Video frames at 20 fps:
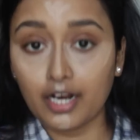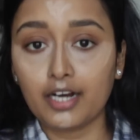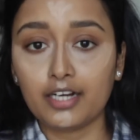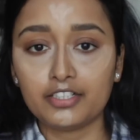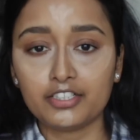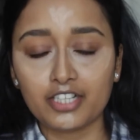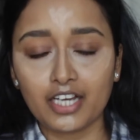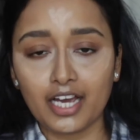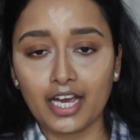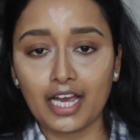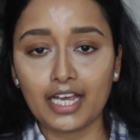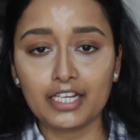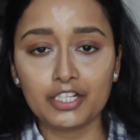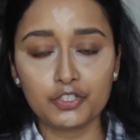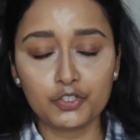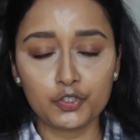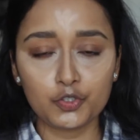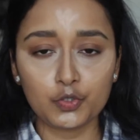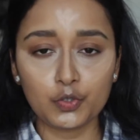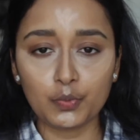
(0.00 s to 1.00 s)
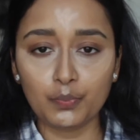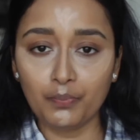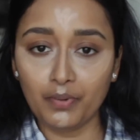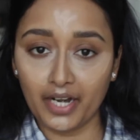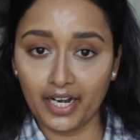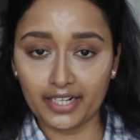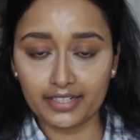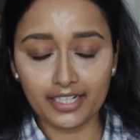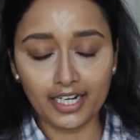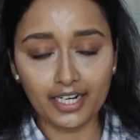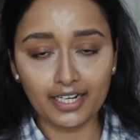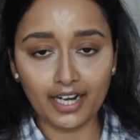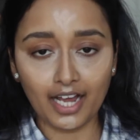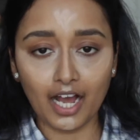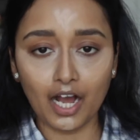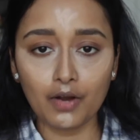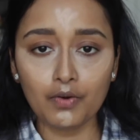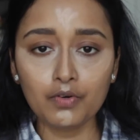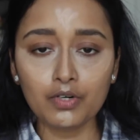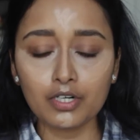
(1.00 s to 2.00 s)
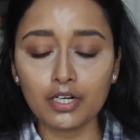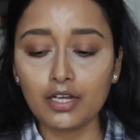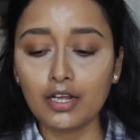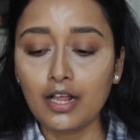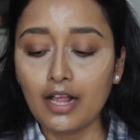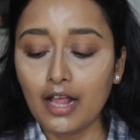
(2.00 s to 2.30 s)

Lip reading: under eye to blend that out.